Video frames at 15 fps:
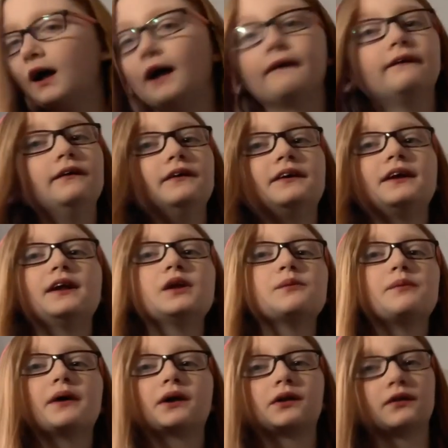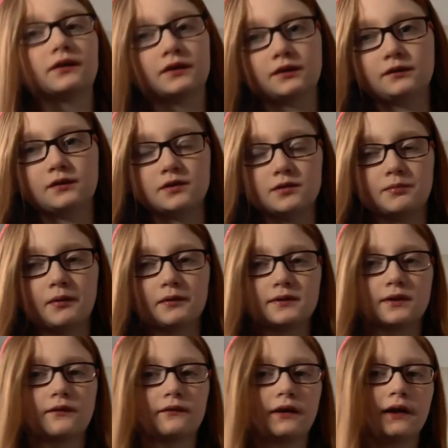Have you seen the picture students
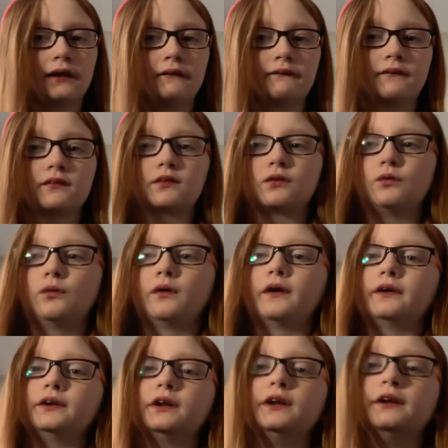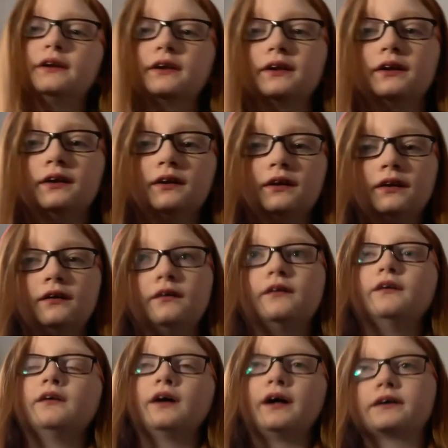post online of their school lunches?
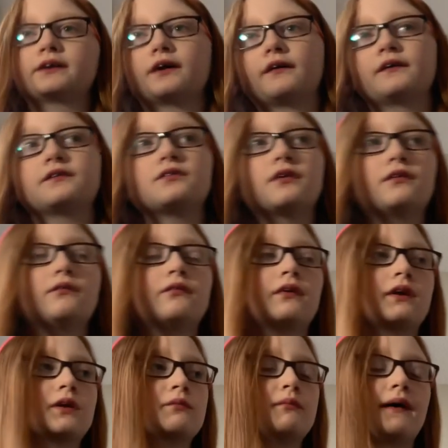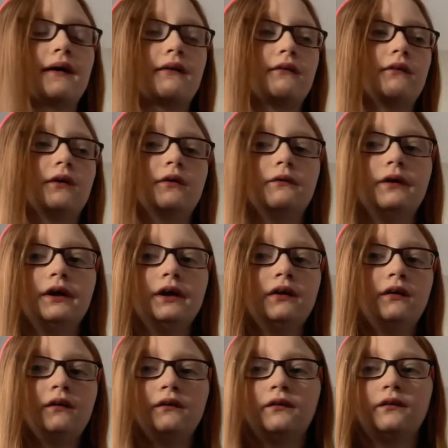I saw this one where the
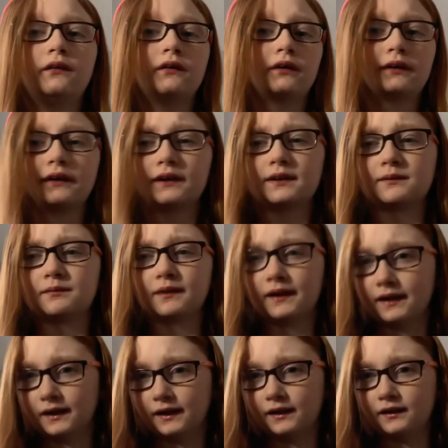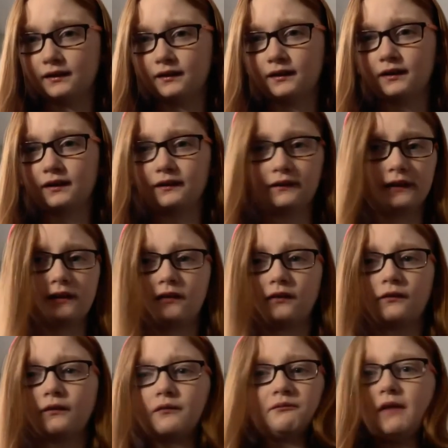macaroni looked like spaghetti, and they
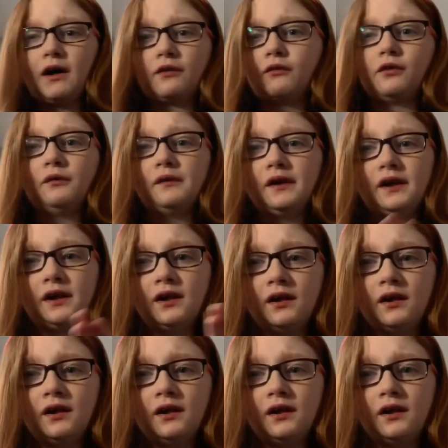called it macaroni.